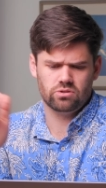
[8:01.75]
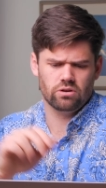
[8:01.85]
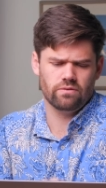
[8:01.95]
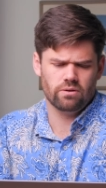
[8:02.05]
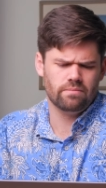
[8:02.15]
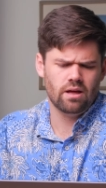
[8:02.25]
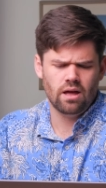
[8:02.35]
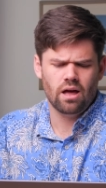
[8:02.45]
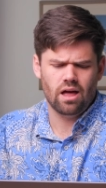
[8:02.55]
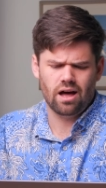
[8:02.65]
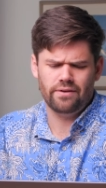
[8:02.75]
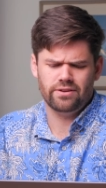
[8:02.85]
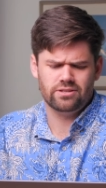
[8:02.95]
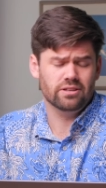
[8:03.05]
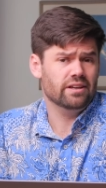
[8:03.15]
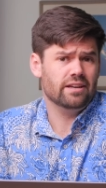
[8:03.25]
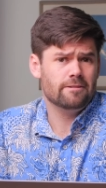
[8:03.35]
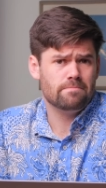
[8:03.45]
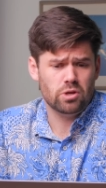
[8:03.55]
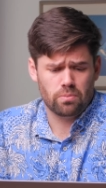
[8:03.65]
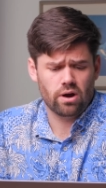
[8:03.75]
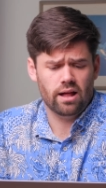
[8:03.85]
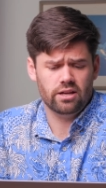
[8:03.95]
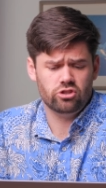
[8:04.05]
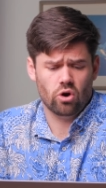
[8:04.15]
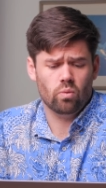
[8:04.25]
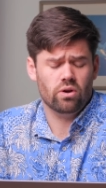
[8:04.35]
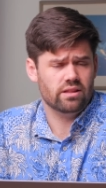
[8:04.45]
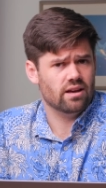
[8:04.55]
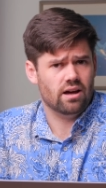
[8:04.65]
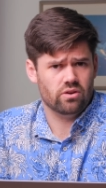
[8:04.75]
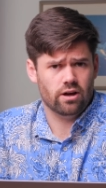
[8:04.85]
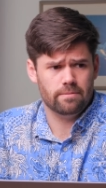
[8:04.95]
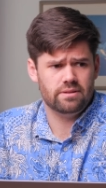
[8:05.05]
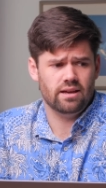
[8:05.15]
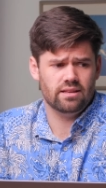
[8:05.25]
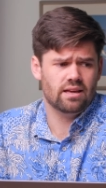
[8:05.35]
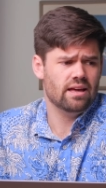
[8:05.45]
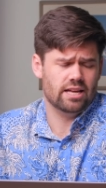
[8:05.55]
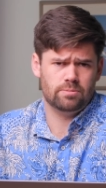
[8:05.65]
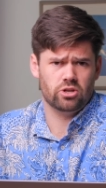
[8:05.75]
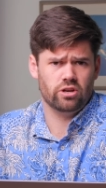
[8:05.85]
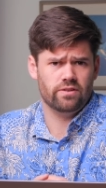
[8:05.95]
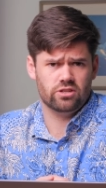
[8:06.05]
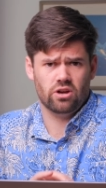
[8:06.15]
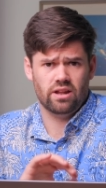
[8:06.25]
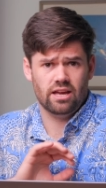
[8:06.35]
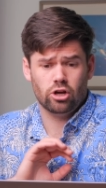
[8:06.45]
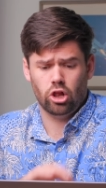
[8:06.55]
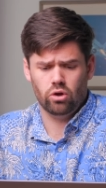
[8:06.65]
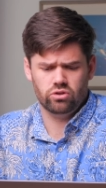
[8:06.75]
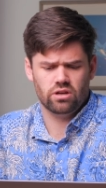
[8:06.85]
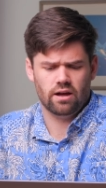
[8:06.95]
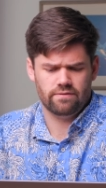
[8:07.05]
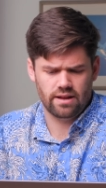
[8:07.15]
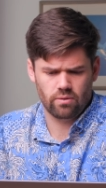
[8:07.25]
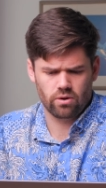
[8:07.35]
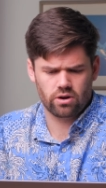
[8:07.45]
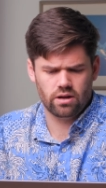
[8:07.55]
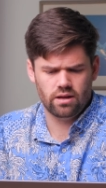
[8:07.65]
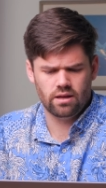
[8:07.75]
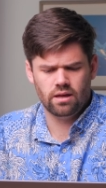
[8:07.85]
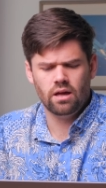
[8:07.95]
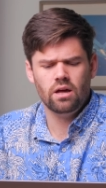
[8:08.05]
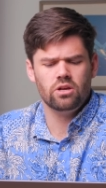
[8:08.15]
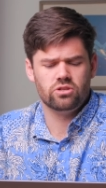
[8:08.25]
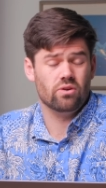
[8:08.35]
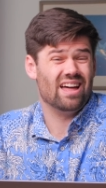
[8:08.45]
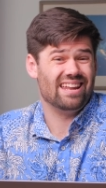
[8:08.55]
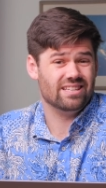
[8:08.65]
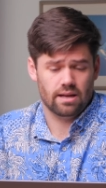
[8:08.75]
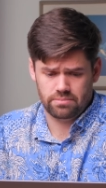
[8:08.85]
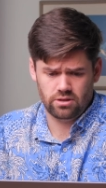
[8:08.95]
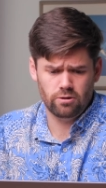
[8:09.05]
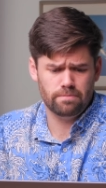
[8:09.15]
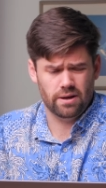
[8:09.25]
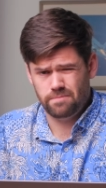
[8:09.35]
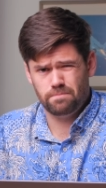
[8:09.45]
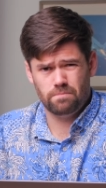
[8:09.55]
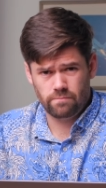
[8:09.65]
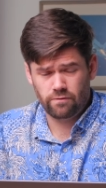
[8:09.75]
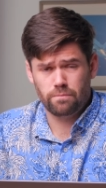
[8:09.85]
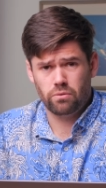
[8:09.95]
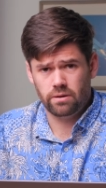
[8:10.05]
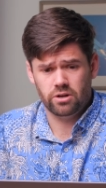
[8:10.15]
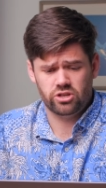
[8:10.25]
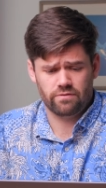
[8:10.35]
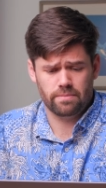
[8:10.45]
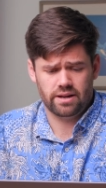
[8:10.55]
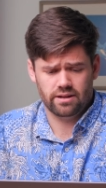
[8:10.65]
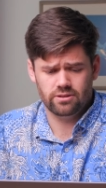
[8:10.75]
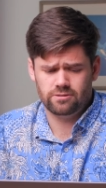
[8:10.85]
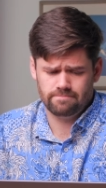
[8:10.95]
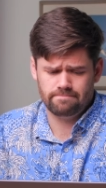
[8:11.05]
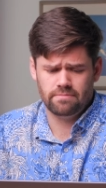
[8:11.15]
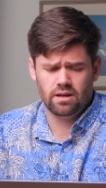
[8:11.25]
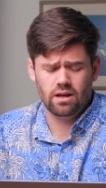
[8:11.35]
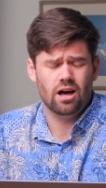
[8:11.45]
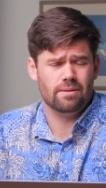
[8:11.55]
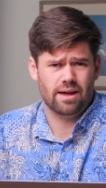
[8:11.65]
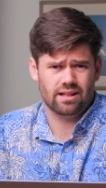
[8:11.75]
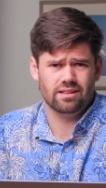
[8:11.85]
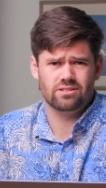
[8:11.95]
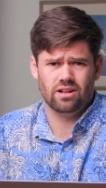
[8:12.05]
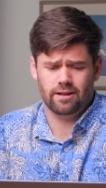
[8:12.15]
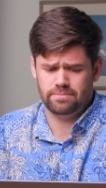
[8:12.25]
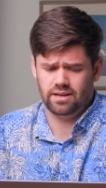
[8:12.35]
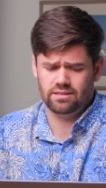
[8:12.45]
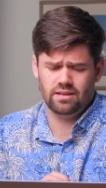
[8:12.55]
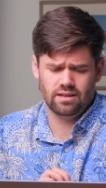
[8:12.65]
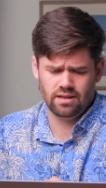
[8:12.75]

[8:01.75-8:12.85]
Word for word: server, Obviously, you probably don't want it to auto update, especially if it's on a closed off network. So that is up to you, but for pretty much everybody else, automatically install updates